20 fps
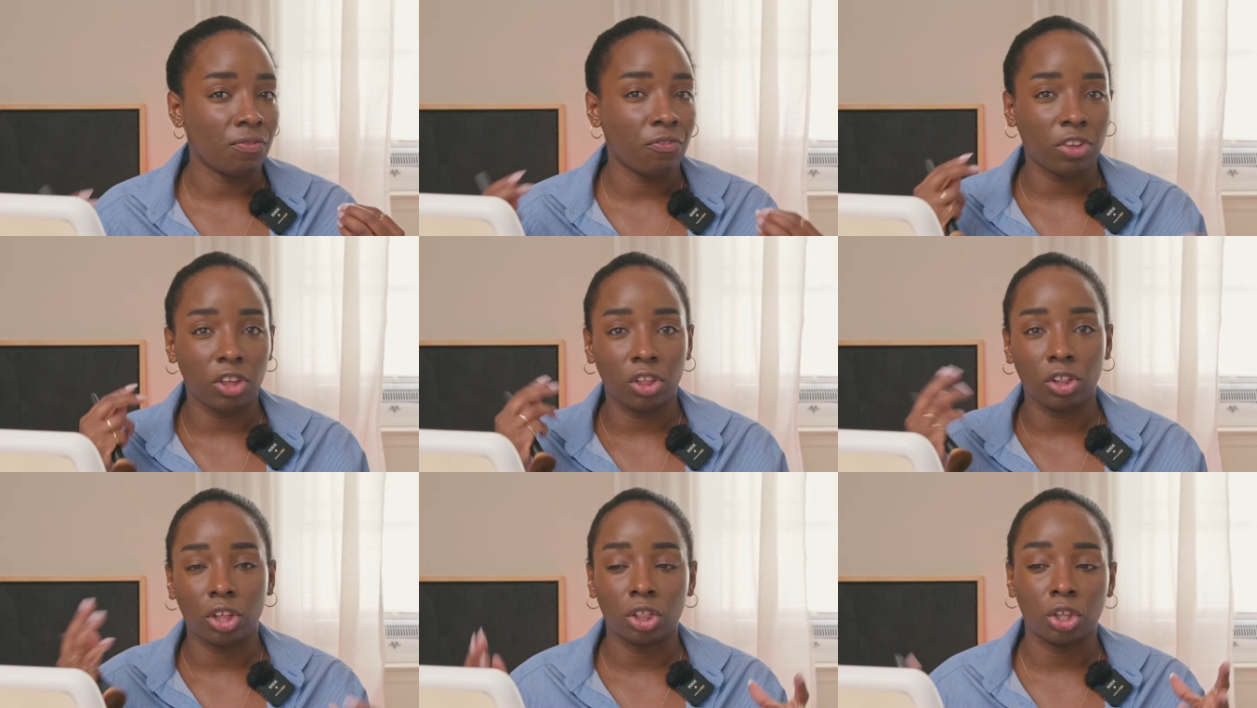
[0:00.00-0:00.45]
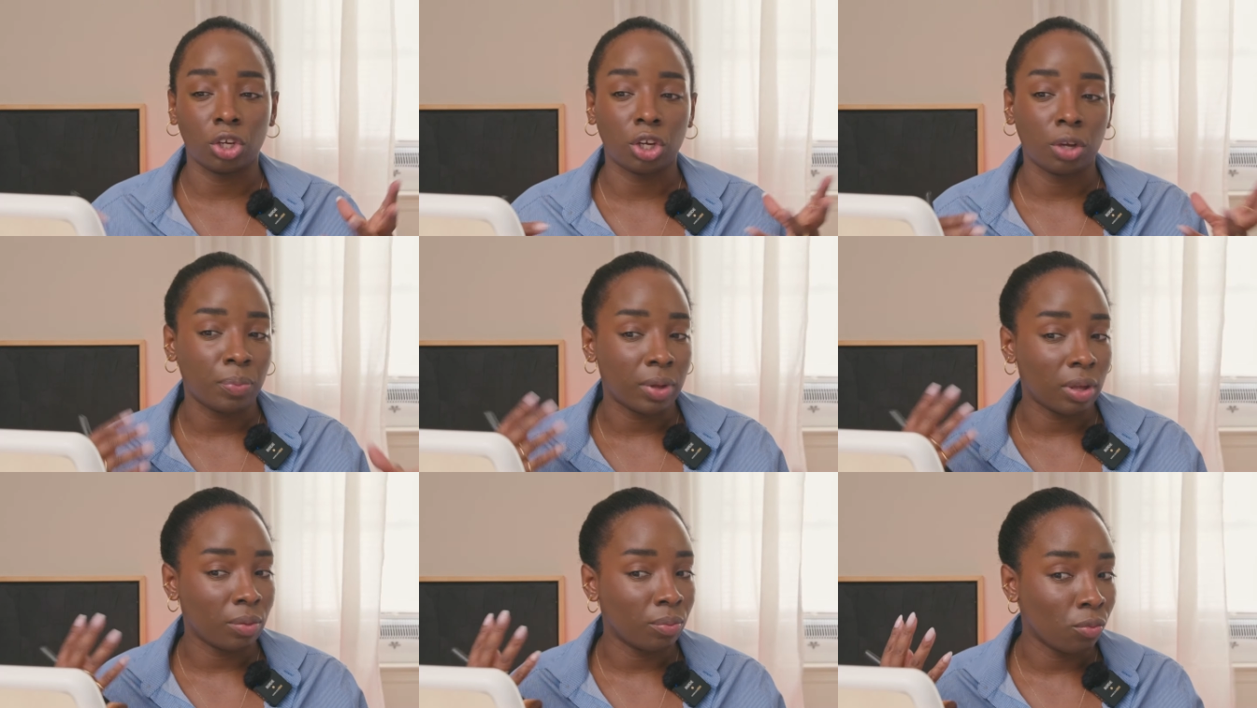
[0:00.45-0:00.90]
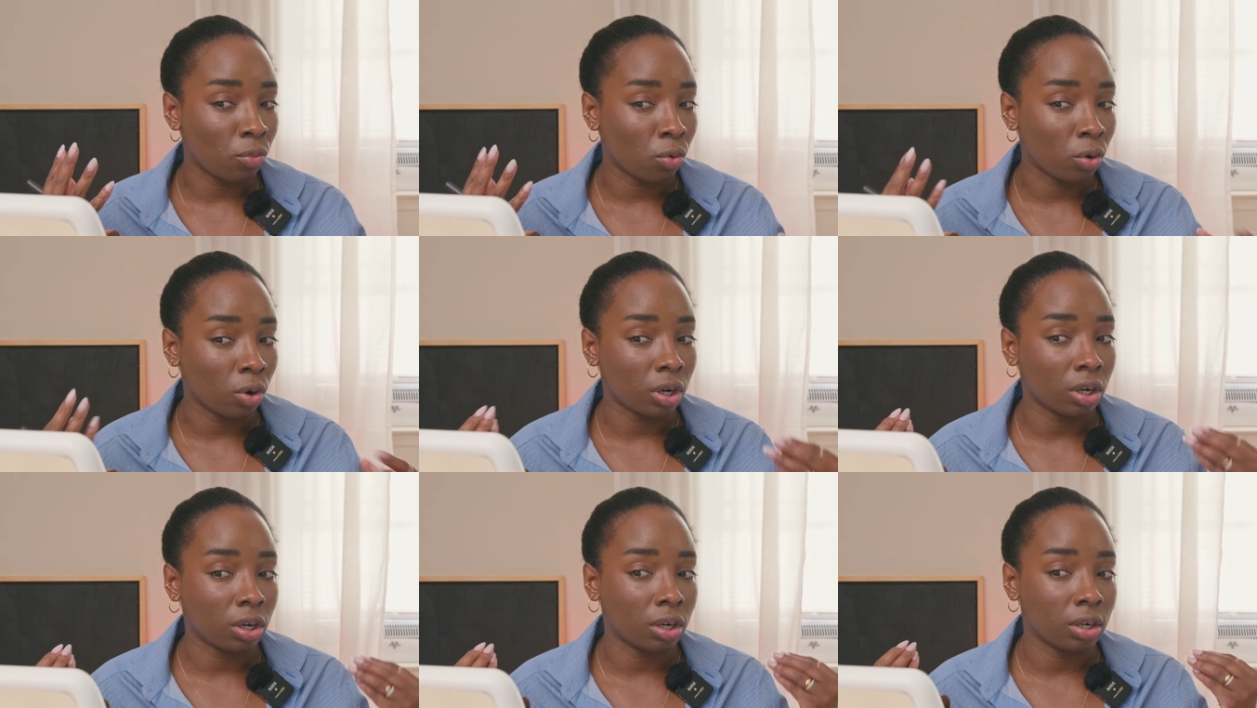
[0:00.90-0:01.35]
feel and look a bit
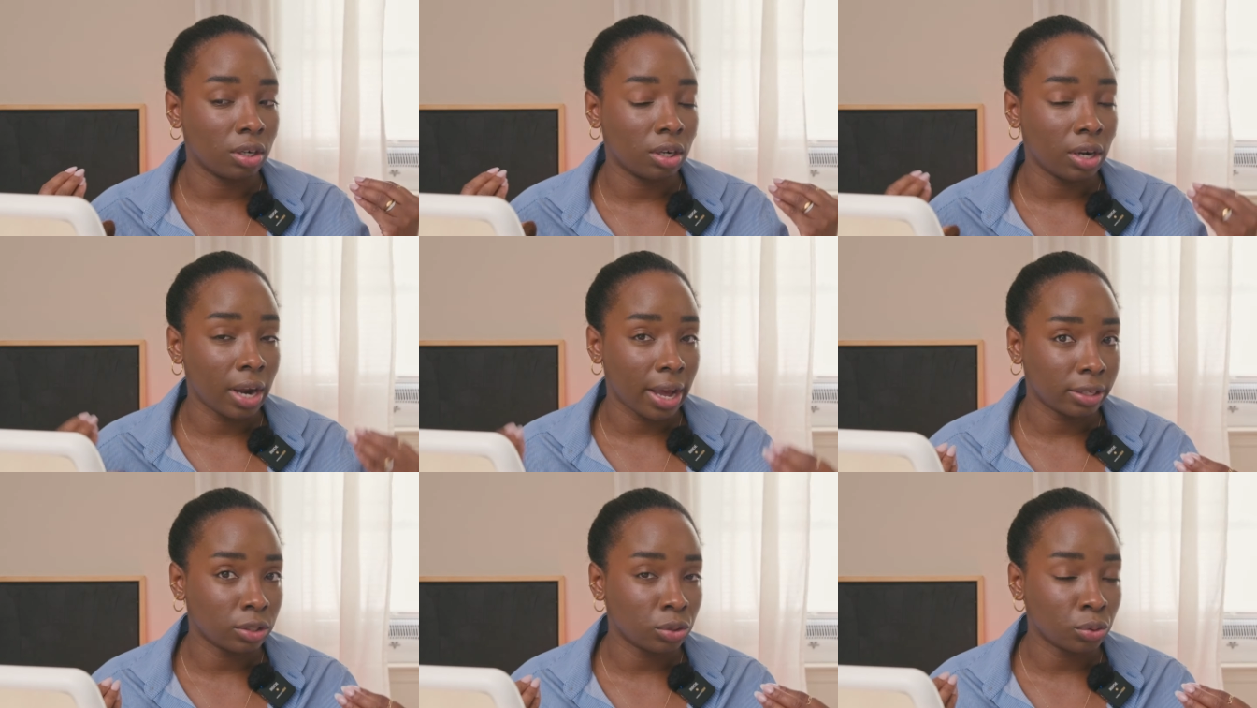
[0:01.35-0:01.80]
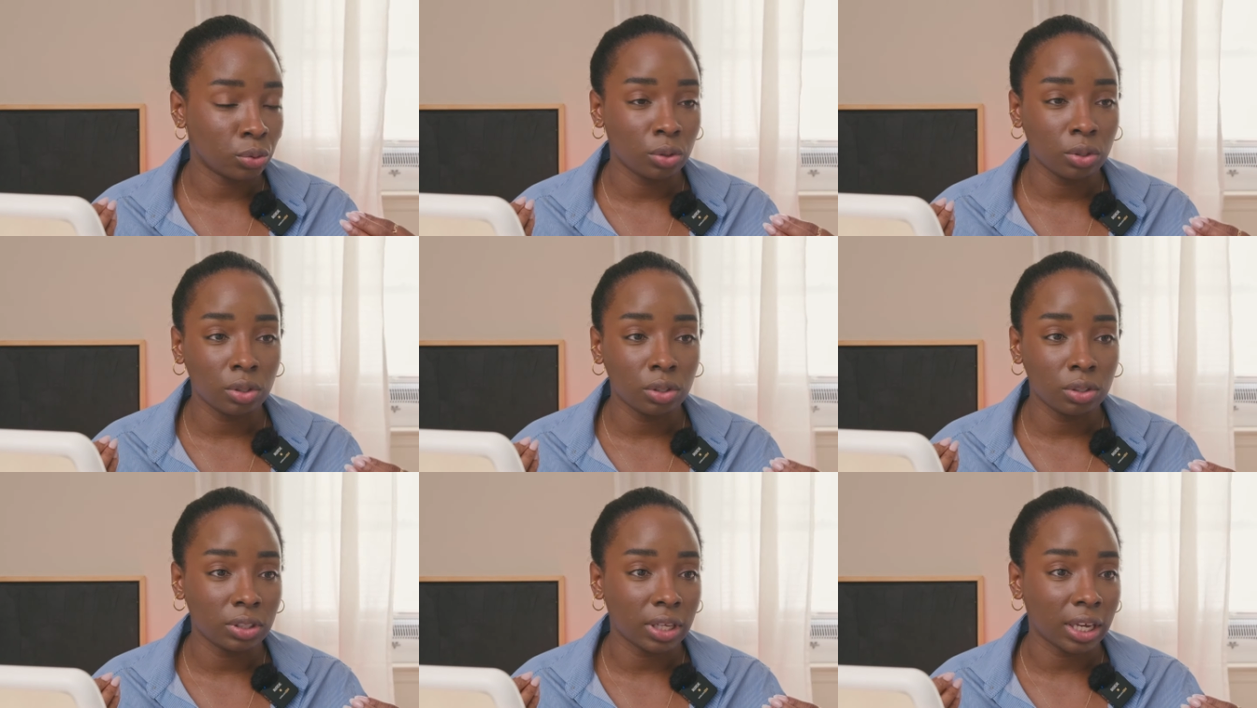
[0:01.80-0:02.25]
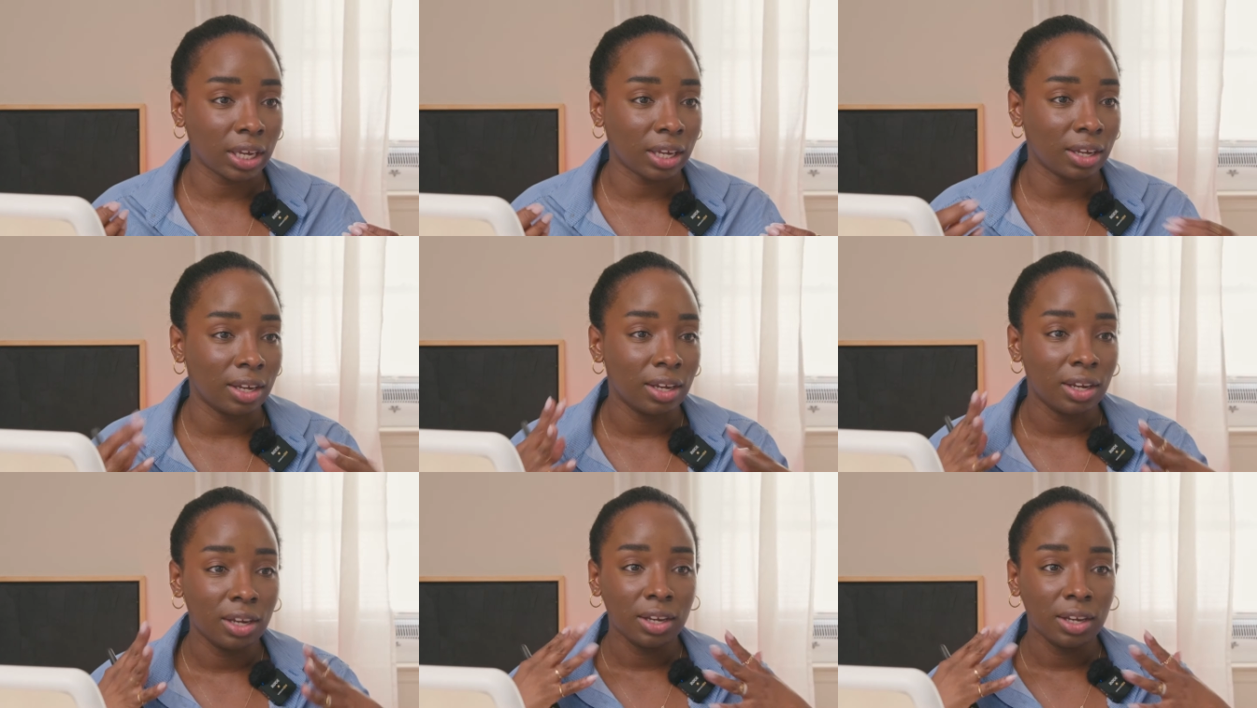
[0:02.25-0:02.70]
more natural. Like,